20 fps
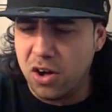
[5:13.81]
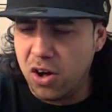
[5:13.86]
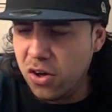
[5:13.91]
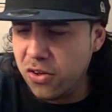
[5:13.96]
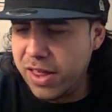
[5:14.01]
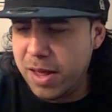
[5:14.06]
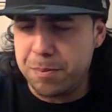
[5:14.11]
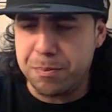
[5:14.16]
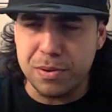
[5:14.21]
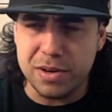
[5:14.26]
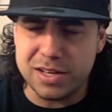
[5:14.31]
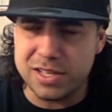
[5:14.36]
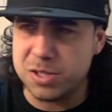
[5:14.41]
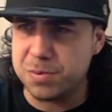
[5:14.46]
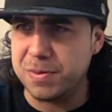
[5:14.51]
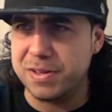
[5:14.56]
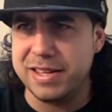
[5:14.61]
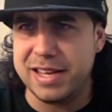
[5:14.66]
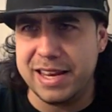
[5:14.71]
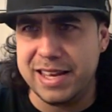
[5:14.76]
all that
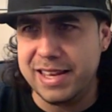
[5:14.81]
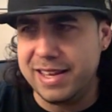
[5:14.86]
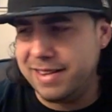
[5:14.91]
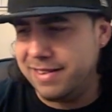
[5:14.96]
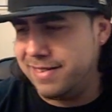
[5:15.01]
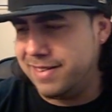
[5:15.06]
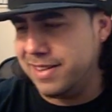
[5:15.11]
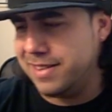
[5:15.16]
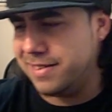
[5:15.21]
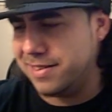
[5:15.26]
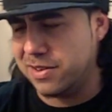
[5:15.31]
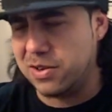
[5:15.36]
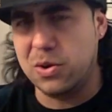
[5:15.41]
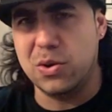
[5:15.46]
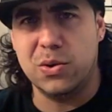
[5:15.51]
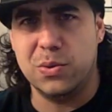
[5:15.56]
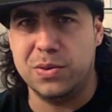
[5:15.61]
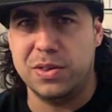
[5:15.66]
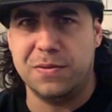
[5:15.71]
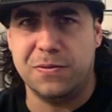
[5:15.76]
punishment that he did to
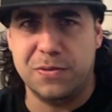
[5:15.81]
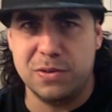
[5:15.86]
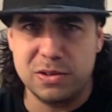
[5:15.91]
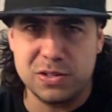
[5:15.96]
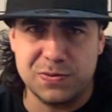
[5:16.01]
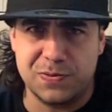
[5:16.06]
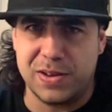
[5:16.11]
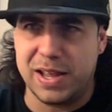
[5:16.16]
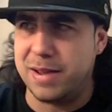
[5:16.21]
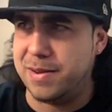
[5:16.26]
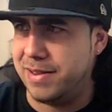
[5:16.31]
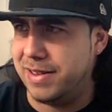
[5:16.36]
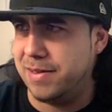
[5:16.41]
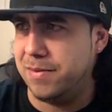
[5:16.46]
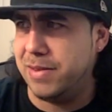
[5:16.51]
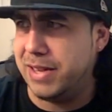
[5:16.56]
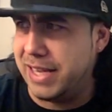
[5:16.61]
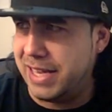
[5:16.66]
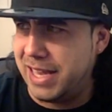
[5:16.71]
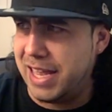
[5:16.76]
Cotto in the first fight
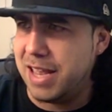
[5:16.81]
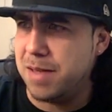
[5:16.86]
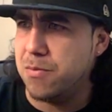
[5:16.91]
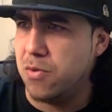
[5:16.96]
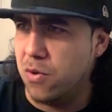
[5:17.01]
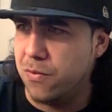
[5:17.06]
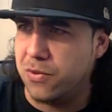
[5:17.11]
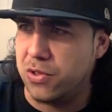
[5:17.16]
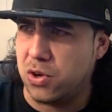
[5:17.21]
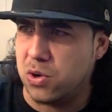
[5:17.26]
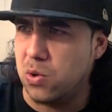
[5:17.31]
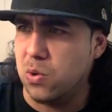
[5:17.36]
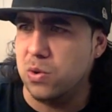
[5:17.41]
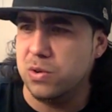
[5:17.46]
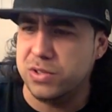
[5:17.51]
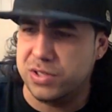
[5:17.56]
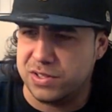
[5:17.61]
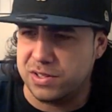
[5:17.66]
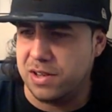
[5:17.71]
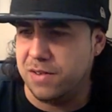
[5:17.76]
came over the
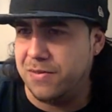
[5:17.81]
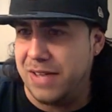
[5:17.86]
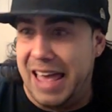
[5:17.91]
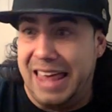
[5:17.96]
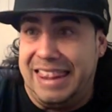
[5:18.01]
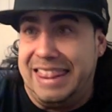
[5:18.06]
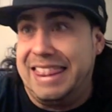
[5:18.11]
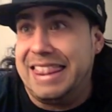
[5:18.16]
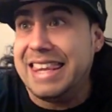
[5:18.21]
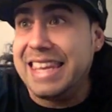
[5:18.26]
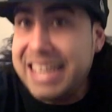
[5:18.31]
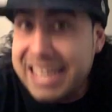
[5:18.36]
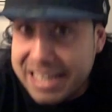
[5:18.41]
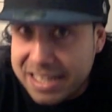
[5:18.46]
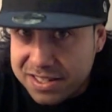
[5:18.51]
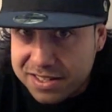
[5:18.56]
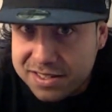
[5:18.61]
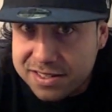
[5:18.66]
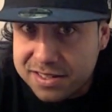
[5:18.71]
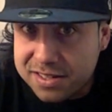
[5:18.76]
course of at
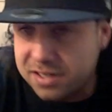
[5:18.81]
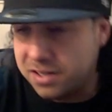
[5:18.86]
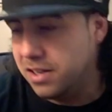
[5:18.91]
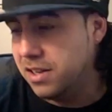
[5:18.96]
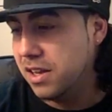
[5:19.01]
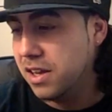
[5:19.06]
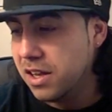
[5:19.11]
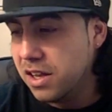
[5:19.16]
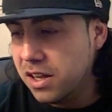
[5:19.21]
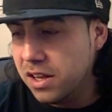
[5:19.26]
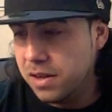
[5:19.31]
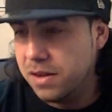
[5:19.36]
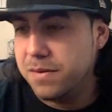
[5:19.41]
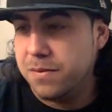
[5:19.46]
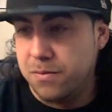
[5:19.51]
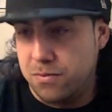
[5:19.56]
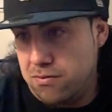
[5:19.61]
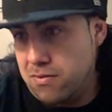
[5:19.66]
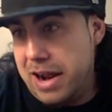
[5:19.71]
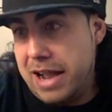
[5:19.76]
least
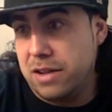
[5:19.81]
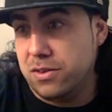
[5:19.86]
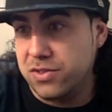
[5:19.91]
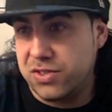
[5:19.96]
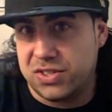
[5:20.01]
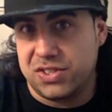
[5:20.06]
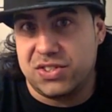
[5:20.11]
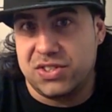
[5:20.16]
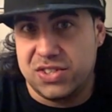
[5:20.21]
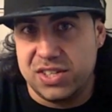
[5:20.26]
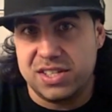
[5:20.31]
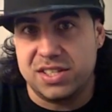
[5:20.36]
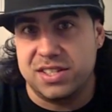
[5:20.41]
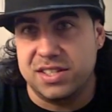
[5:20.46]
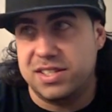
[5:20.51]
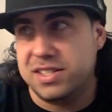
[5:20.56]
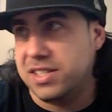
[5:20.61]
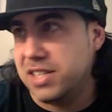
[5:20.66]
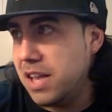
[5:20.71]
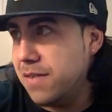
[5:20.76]
rounds 6
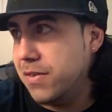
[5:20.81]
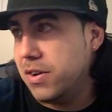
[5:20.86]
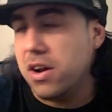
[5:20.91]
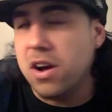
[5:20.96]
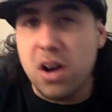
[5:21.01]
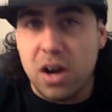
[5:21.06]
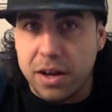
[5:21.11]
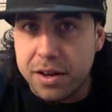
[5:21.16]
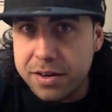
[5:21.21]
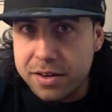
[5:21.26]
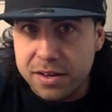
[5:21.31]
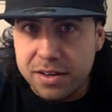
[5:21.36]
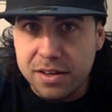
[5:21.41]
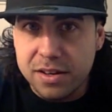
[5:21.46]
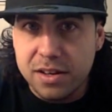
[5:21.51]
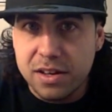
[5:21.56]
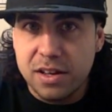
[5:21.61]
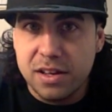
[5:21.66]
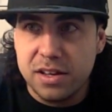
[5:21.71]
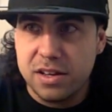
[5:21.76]
and 7 on.
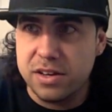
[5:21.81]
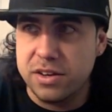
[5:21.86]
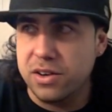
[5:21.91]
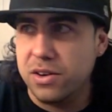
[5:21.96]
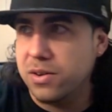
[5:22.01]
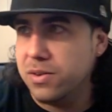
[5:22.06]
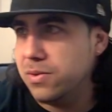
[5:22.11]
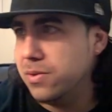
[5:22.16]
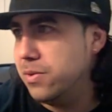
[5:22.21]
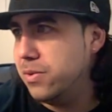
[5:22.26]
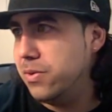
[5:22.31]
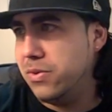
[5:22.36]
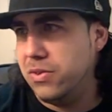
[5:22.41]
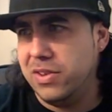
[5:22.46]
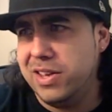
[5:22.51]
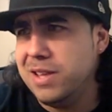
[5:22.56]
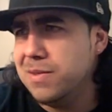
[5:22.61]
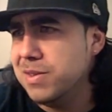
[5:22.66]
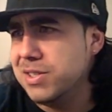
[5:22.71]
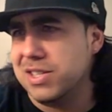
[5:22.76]
You know,
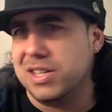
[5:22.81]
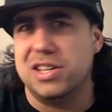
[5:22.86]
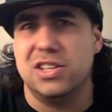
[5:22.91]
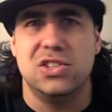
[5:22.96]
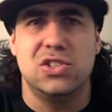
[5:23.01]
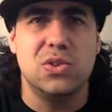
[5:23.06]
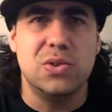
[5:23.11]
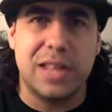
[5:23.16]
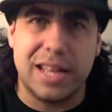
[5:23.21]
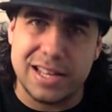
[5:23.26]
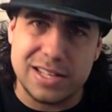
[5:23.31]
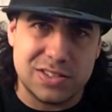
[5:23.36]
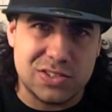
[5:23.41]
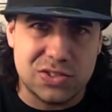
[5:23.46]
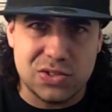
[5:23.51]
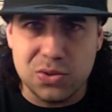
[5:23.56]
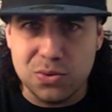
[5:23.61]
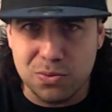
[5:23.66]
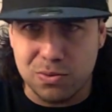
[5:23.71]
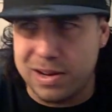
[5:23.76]
he wasn't going to do that in
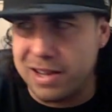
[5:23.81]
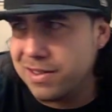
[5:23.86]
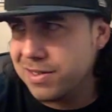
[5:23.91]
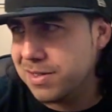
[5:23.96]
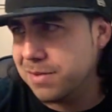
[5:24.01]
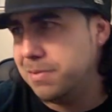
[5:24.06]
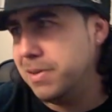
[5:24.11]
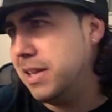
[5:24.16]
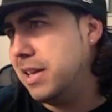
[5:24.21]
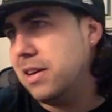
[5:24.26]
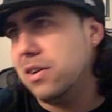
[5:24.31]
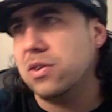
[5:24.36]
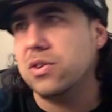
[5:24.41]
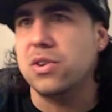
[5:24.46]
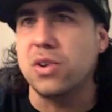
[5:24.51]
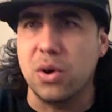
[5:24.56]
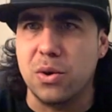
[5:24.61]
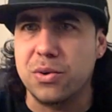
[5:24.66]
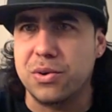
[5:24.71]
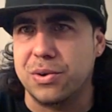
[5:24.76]
2 rounds, and Miguel
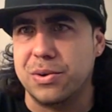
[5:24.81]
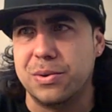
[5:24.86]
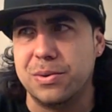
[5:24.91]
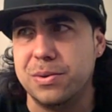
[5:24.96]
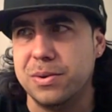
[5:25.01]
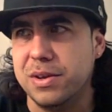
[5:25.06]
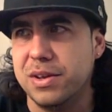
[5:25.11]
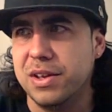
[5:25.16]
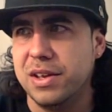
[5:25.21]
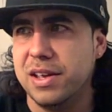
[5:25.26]
Cotto